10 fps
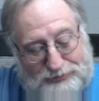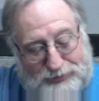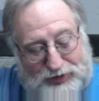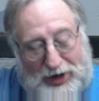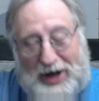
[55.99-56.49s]

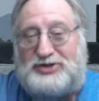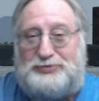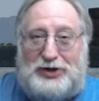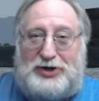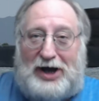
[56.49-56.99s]
He asked me
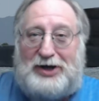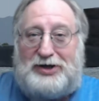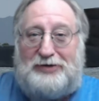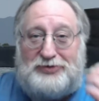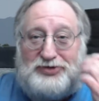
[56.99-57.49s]
to kind of
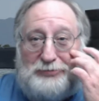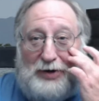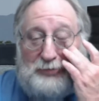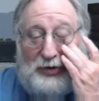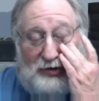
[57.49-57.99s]
give you some
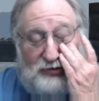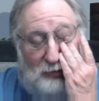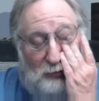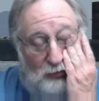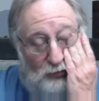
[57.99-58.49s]
updates on
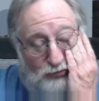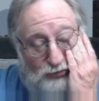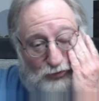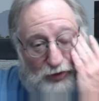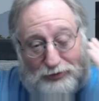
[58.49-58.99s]

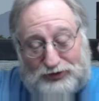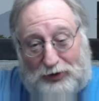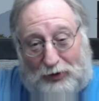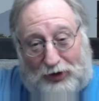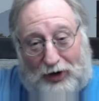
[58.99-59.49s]
what was
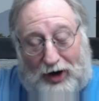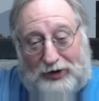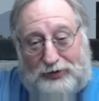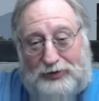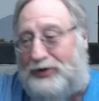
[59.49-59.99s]
going on,
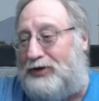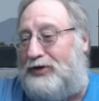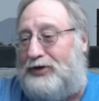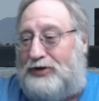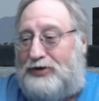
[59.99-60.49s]

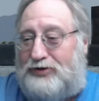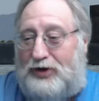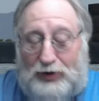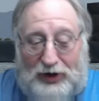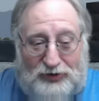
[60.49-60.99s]
and
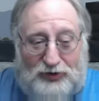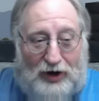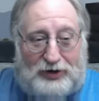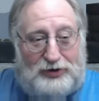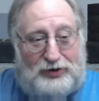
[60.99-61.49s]
we got
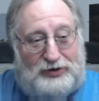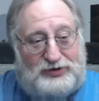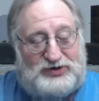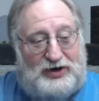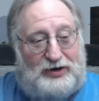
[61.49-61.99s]
talking, and he
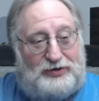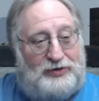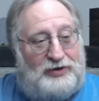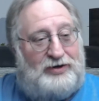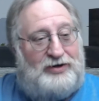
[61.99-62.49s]
said,
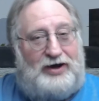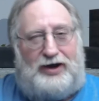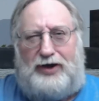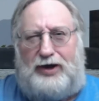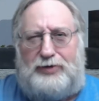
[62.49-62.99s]
hey,
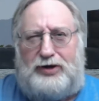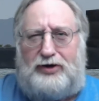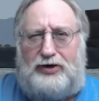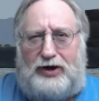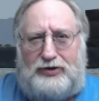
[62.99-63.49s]
that'd be a
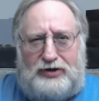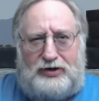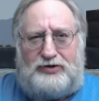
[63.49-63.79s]
good idea to